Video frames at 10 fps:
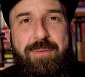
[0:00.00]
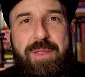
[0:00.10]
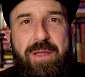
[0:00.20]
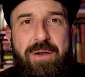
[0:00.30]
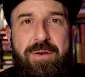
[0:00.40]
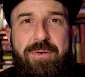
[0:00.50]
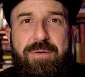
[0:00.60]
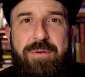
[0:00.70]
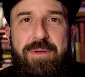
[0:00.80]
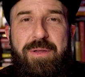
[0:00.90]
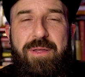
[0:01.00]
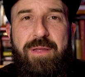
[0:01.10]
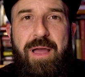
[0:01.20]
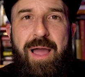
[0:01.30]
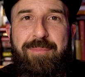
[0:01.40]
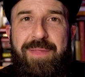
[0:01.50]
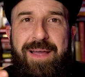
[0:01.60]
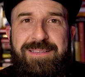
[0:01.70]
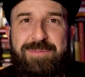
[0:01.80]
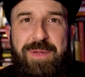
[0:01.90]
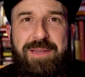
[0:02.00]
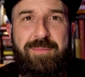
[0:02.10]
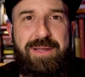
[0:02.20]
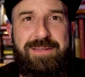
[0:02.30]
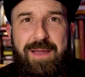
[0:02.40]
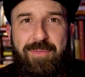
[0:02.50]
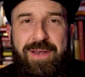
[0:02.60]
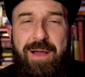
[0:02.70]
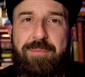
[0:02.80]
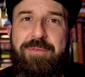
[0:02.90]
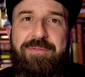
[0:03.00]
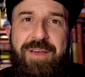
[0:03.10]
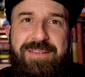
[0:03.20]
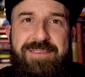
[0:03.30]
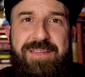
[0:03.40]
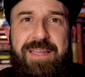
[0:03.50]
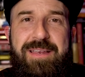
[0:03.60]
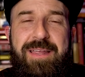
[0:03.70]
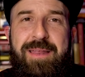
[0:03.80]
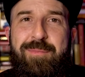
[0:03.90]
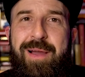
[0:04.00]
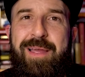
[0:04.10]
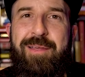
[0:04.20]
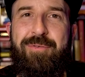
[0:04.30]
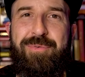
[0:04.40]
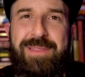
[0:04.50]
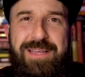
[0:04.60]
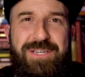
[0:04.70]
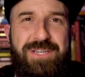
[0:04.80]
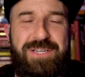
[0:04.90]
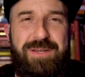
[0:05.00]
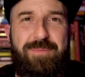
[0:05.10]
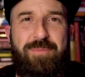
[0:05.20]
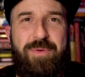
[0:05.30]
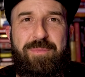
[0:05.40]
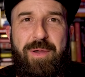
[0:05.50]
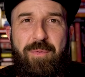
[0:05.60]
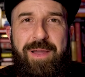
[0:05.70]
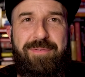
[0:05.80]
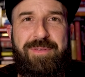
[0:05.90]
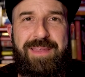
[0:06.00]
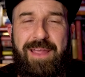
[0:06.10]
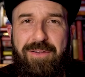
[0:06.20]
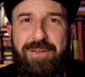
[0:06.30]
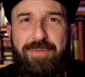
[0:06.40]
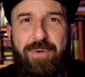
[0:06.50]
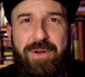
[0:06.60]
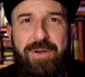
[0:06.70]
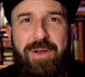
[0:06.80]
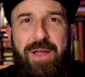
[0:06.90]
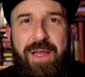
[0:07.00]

And I'm like, oh, I'm not spending my time right now. I'm investing it in my relationship with my wife and caring for her.